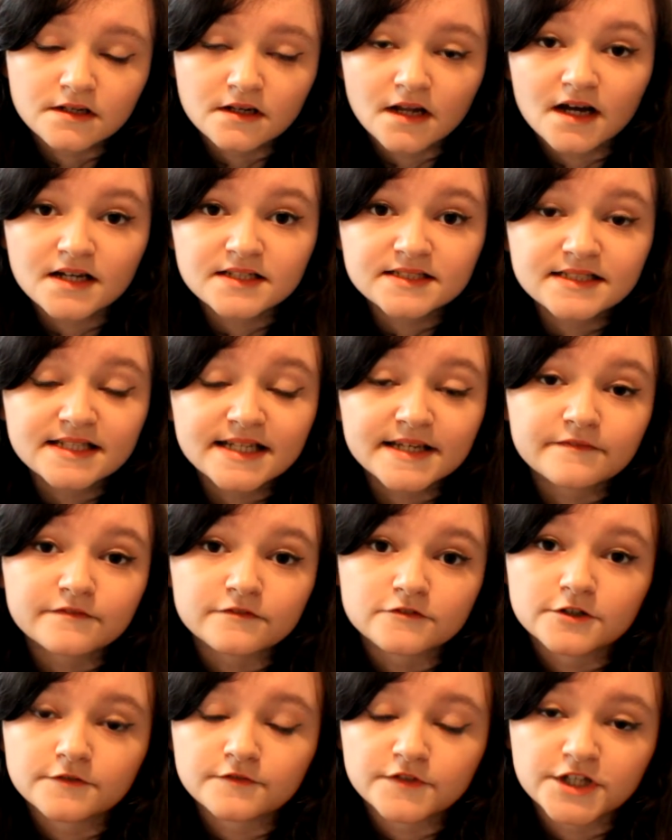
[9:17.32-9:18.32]
Lastly
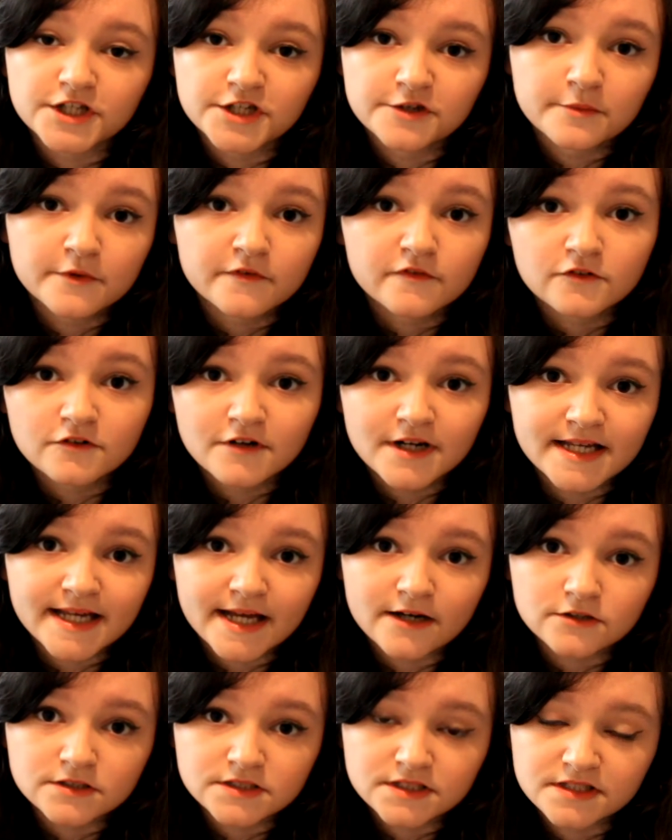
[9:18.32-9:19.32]
for review, before I
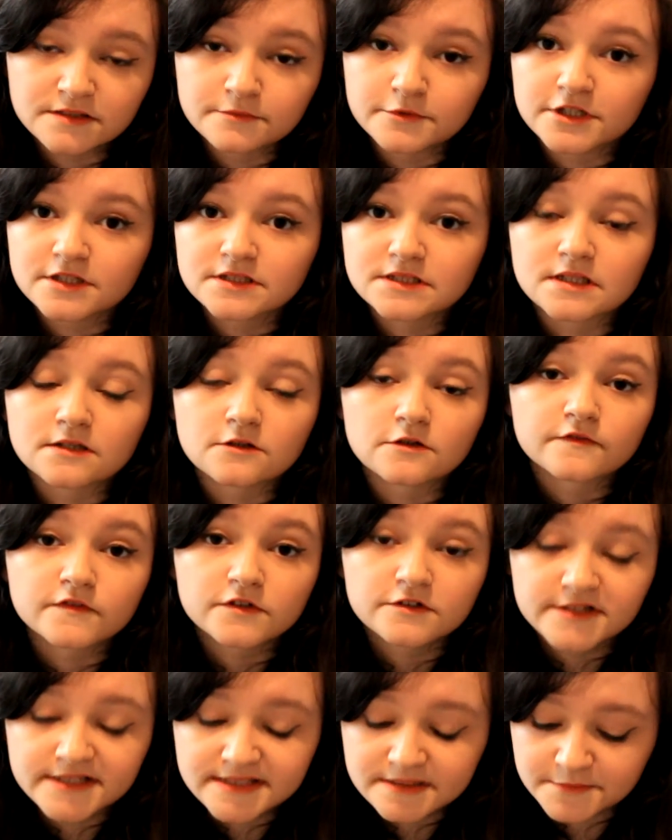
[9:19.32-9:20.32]
get onto the books I got
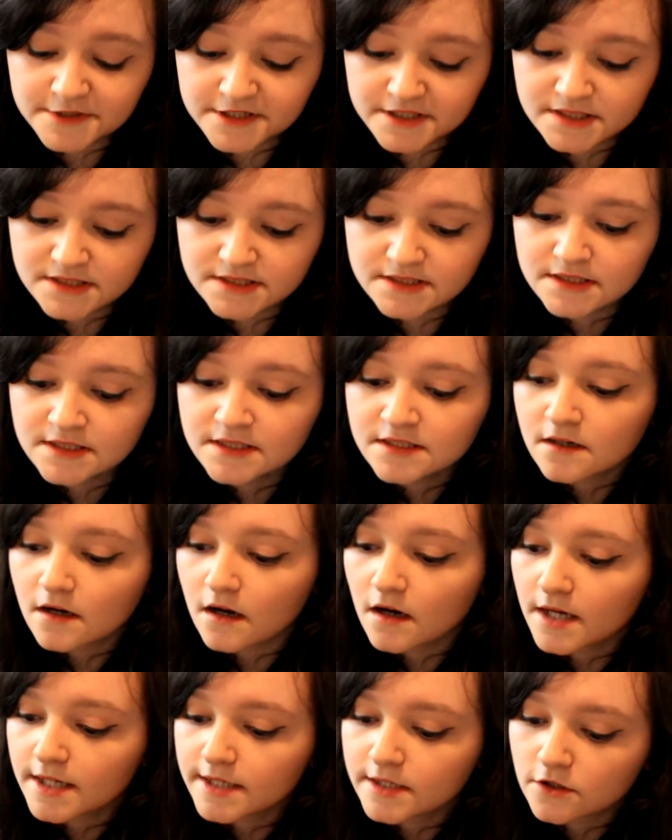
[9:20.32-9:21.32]
for Christmas,
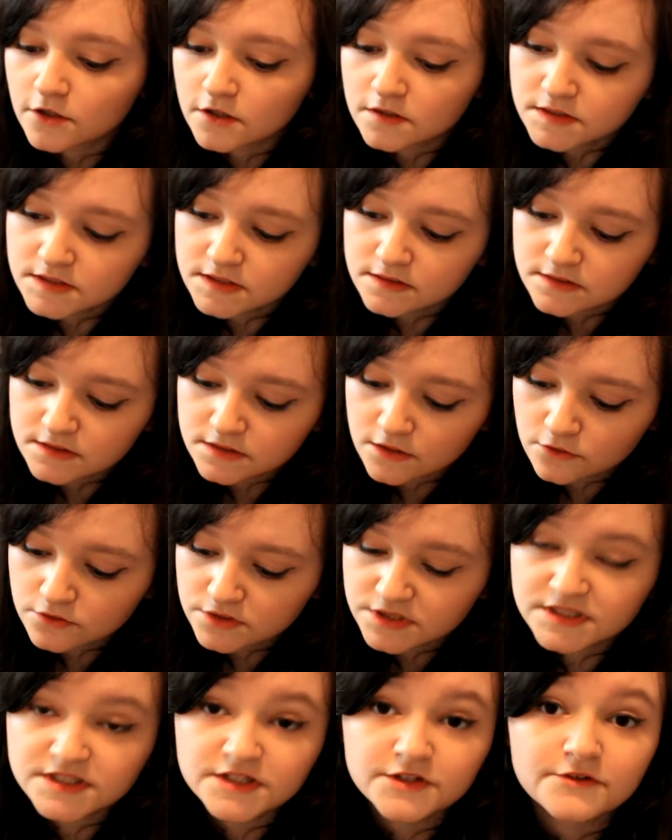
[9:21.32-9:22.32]
I got
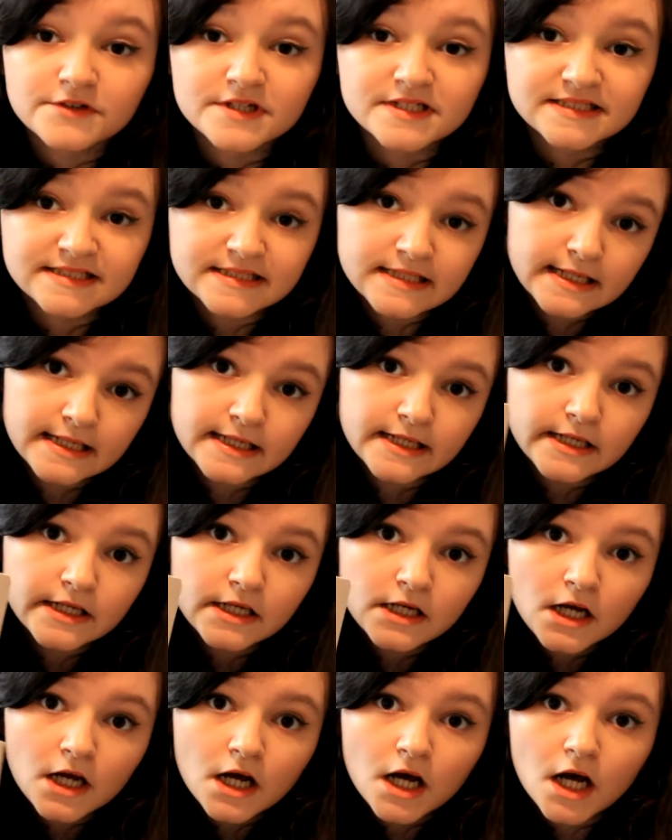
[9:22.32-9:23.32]
Salt to the Sea.
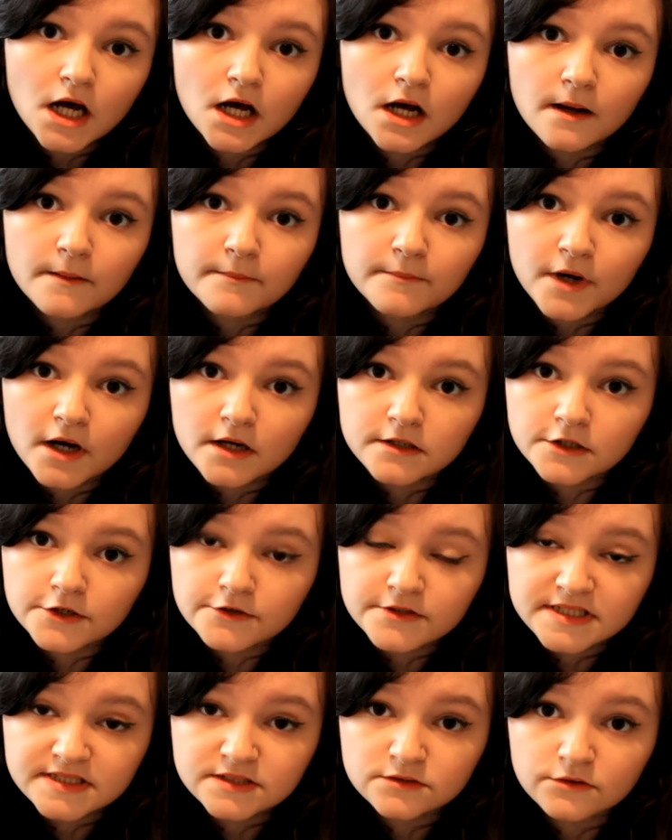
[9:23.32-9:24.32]
I
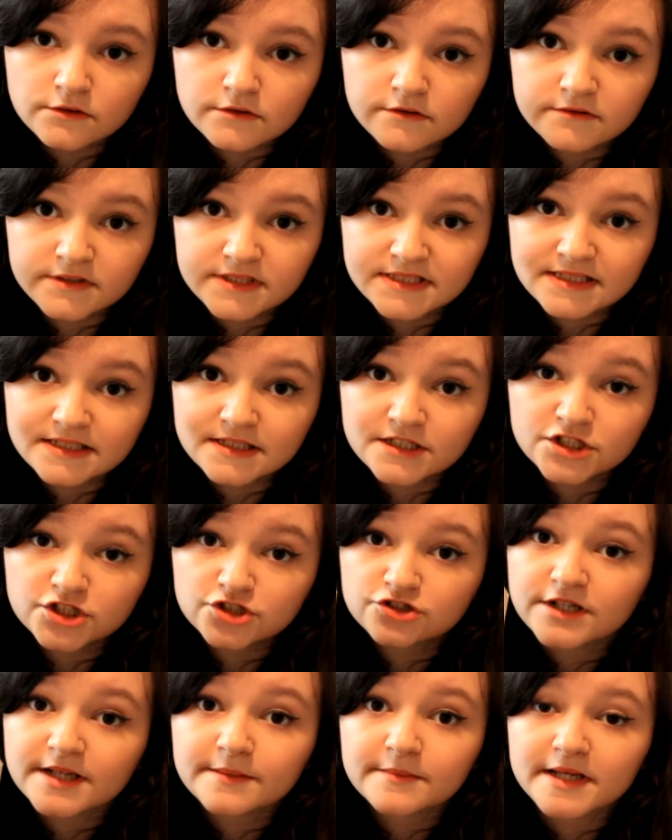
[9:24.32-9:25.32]
know this author is
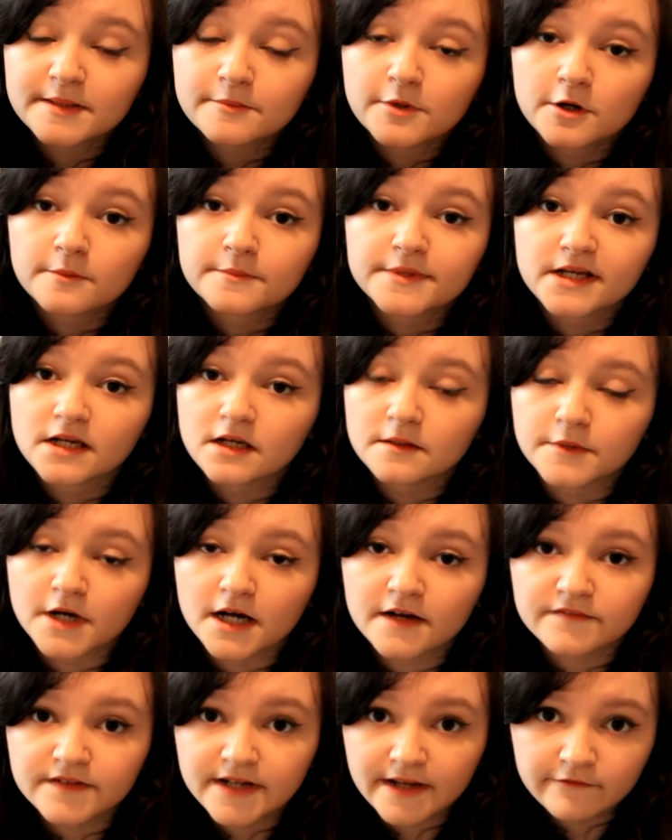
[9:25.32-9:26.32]
extremely popular, but
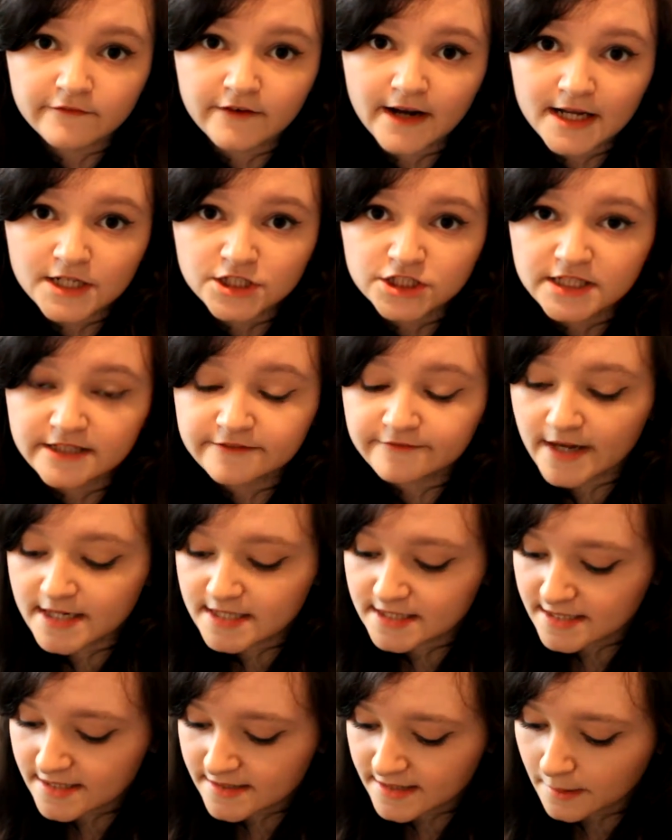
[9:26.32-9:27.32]
I've never actually
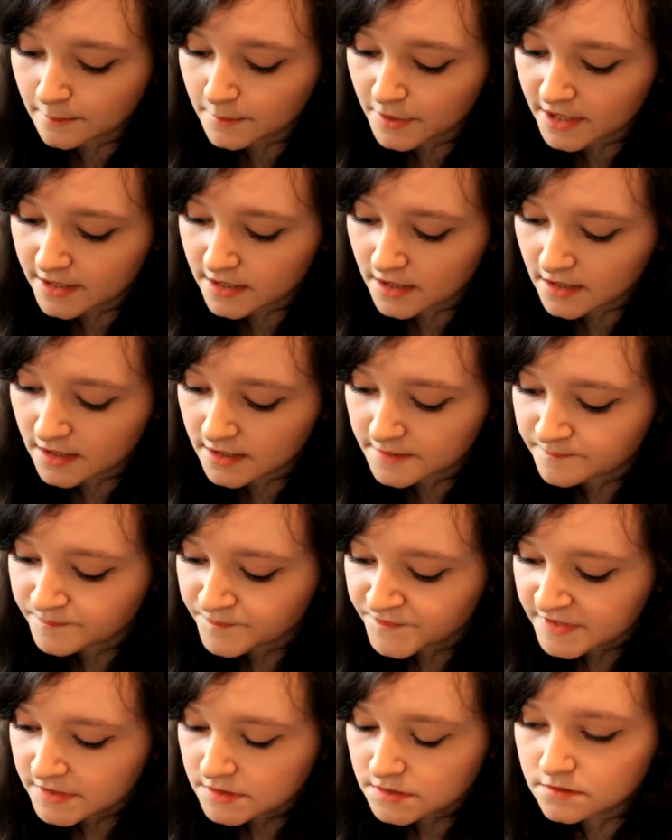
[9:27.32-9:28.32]
read anything by her,
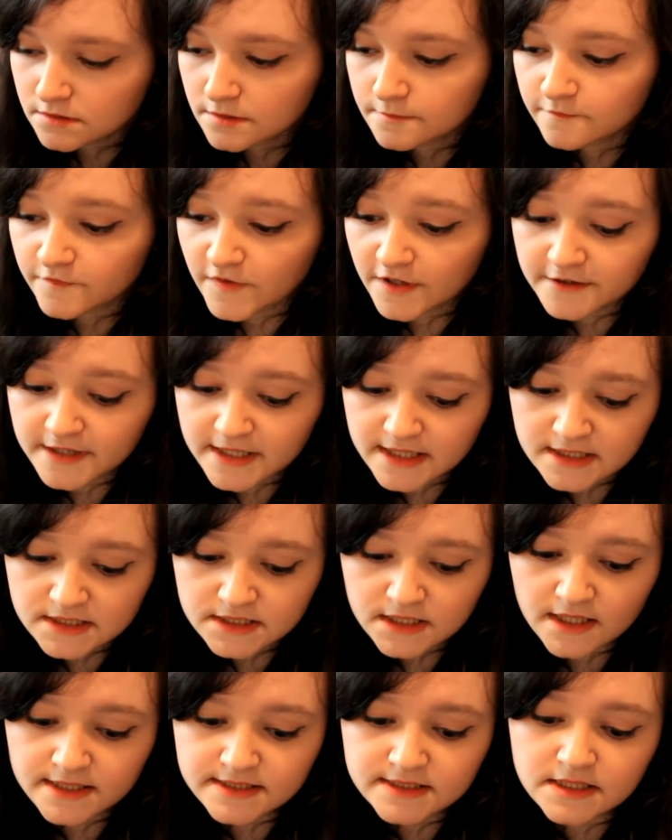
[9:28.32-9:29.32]
so I'm very
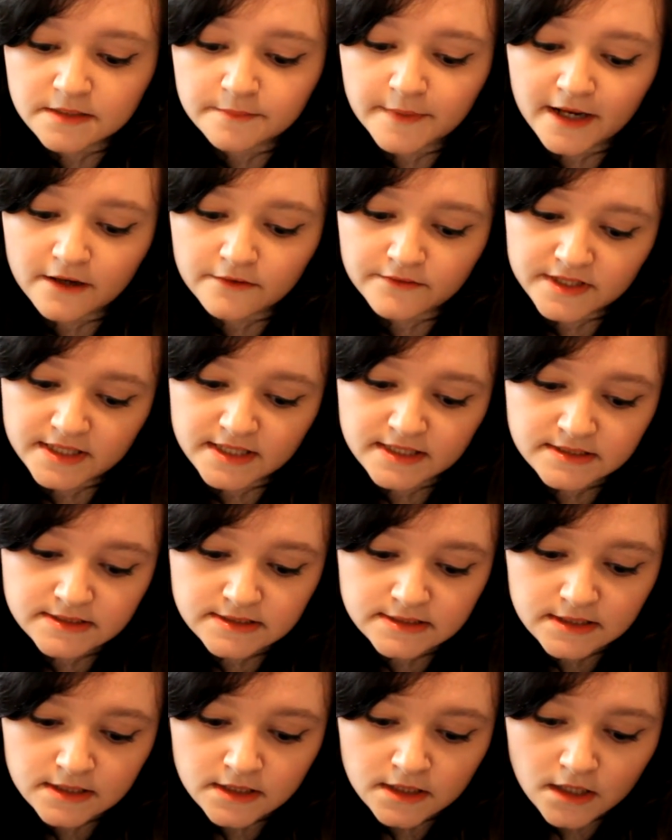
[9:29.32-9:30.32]
excited about
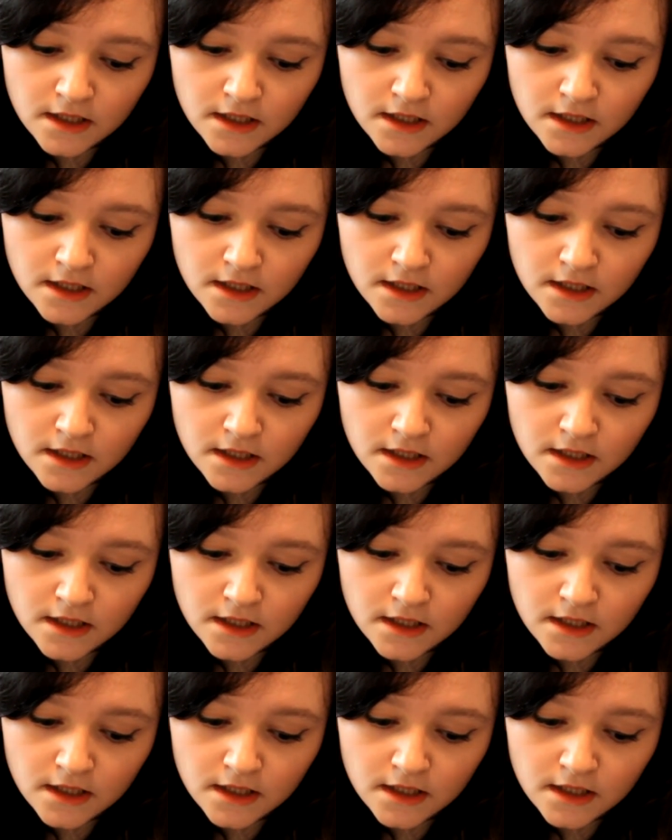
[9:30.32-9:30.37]
this.